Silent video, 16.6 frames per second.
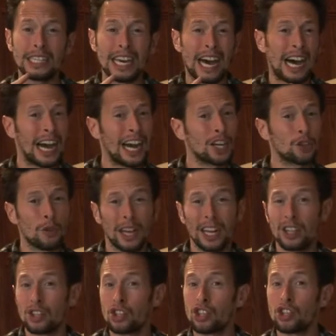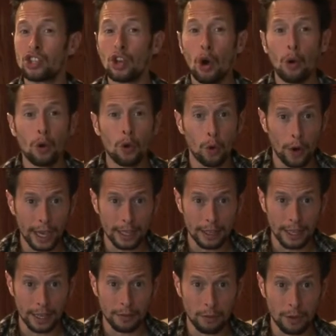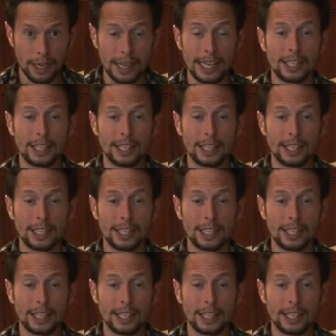dehydrated so quickly, right?